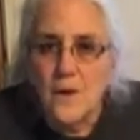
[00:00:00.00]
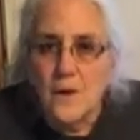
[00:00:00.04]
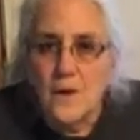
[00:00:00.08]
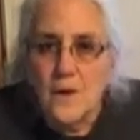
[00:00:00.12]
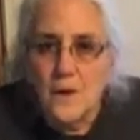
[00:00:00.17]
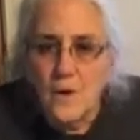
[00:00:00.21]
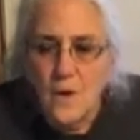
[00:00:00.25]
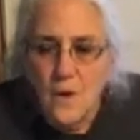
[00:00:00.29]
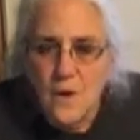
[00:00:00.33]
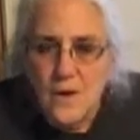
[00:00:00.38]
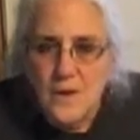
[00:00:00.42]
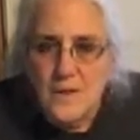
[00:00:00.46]

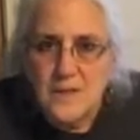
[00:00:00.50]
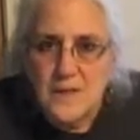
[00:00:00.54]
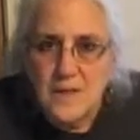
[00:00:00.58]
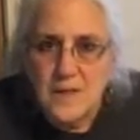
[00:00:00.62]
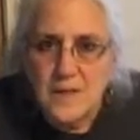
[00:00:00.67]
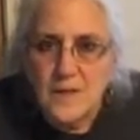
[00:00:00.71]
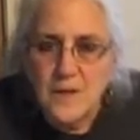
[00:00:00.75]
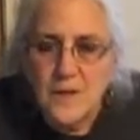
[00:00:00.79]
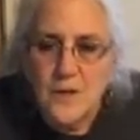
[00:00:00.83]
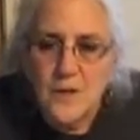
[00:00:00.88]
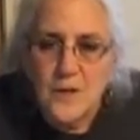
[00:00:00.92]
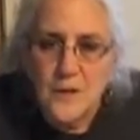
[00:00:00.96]
yarns.
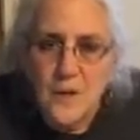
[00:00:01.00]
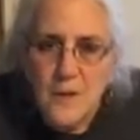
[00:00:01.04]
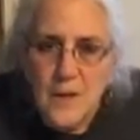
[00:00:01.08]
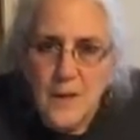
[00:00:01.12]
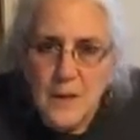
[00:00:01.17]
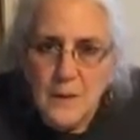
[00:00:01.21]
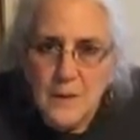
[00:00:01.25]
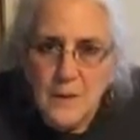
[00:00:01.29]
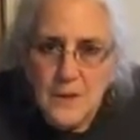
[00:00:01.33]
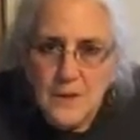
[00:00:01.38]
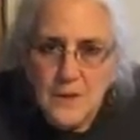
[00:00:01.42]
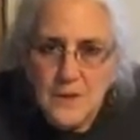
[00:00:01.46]
And you know
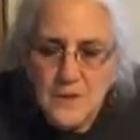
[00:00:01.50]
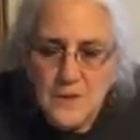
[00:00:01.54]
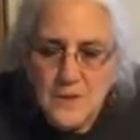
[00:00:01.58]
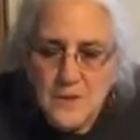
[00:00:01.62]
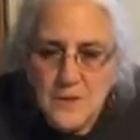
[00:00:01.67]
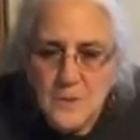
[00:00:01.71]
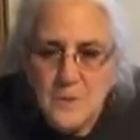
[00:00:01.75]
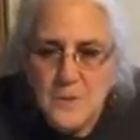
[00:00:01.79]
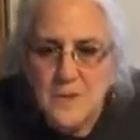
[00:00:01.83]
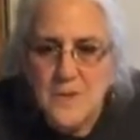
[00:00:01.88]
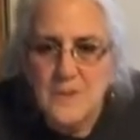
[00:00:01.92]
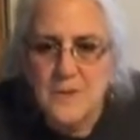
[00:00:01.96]
how I use
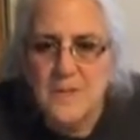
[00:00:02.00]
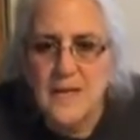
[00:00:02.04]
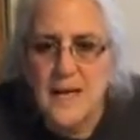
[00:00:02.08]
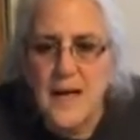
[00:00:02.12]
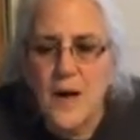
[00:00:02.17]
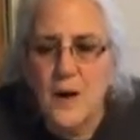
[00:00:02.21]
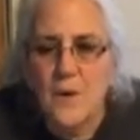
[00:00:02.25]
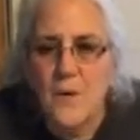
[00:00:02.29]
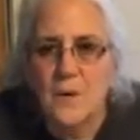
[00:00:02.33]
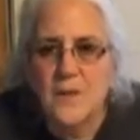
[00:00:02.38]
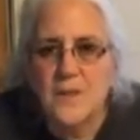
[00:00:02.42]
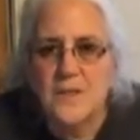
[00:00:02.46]
the word
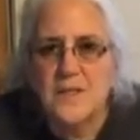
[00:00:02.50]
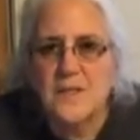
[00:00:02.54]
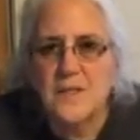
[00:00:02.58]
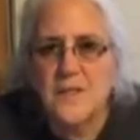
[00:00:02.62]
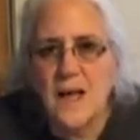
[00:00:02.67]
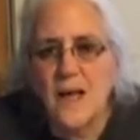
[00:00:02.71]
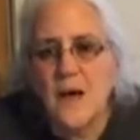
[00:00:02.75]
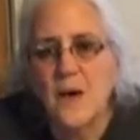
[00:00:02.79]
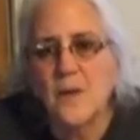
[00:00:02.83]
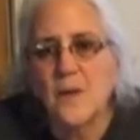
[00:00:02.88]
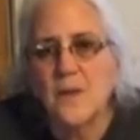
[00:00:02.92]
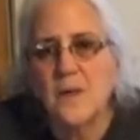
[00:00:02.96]
scour?
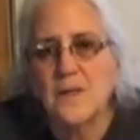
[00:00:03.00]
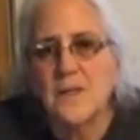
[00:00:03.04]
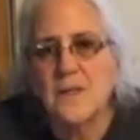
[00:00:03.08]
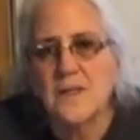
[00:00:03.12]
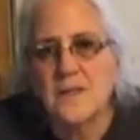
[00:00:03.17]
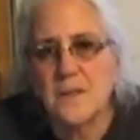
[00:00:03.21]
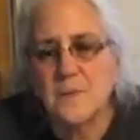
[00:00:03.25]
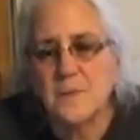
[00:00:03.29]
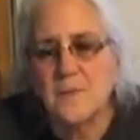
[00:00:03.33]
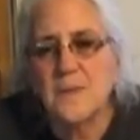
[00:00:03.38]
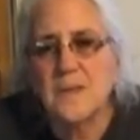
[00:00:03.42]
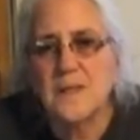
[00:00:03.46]
Scour
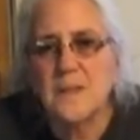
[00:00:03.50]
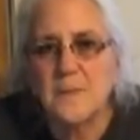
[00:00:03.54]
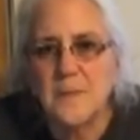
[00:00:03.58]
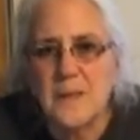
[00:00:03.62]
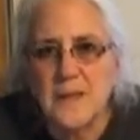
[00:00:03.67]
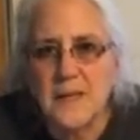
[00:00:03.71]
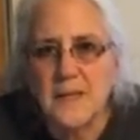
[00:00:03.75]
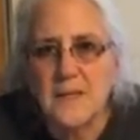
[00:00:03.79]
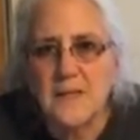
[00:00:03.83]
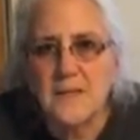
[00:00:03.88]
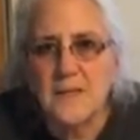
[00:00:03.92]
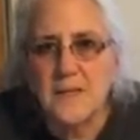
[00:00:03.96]
simply
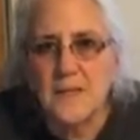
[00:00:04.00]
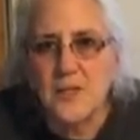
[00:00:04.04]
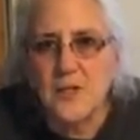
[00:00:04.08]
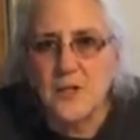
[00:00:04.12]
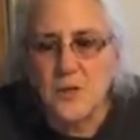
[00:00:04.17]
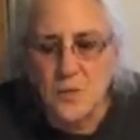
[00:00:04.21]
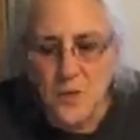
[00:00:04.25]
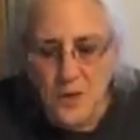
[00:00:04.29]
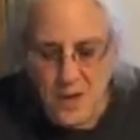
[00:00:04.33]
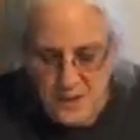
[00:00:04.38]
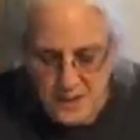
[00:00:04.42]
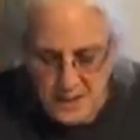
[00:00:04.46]
means that you are